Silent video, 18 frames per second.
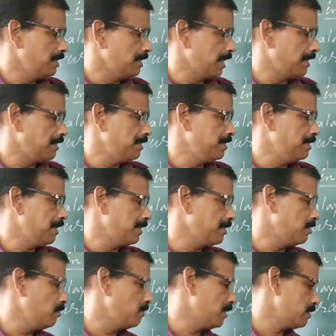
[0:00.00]
in
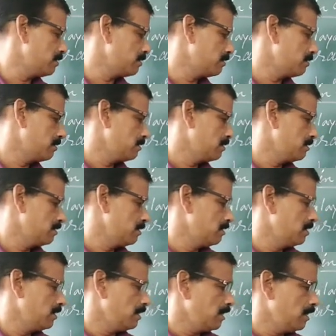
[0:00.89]

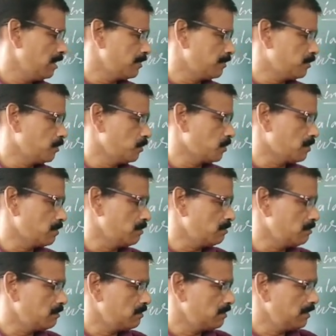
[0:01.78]
1991, Latur
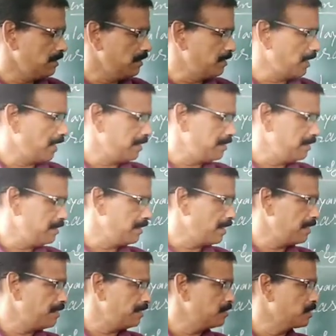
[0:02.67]
in
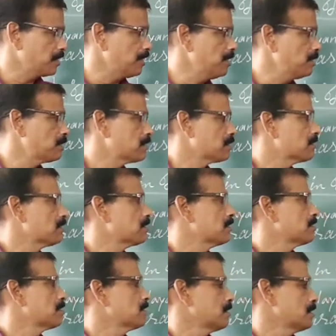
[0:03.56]

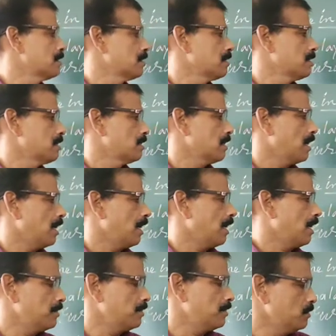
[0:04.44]
1993
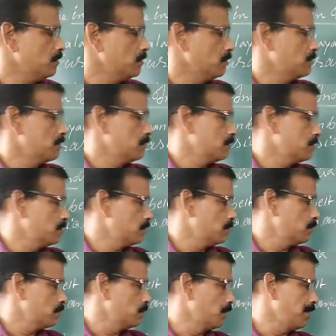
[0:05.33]
and
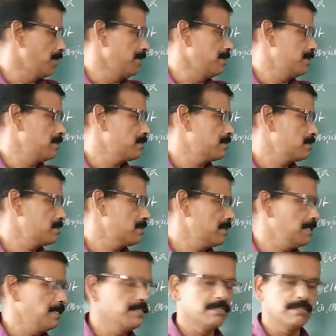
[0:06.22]
Uri
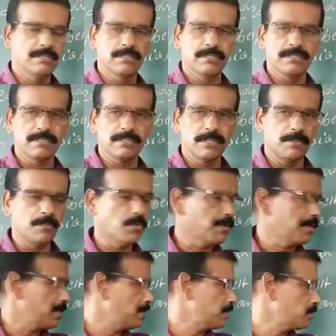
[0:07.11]
in
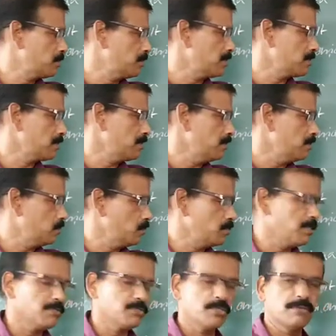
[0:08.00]
Jammu and Kashmir in
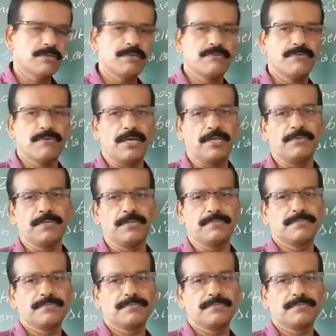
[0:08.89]
2005.